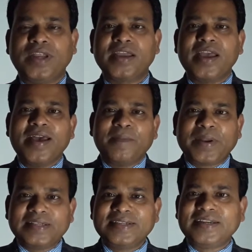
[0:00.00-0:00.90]
Like
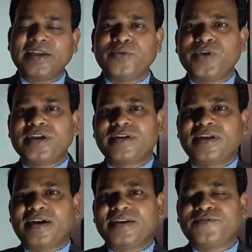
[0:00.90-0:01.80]
presently we are
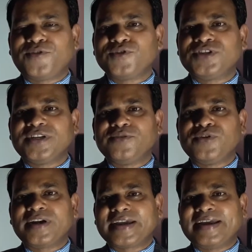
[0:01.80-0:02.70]
on 4G,
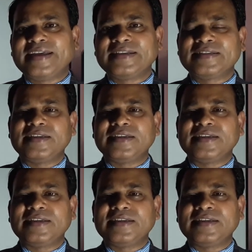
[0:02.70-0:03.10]
we are getting